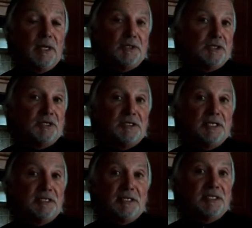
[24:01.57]
which,
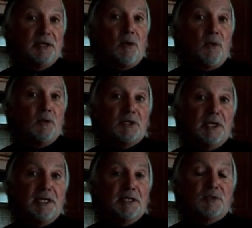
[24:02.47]
as this is the
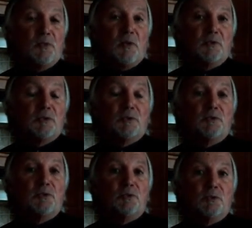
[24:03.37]
altar he is wont
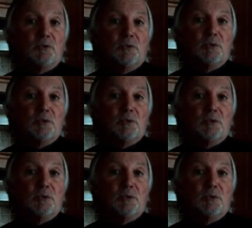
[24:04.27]
to do,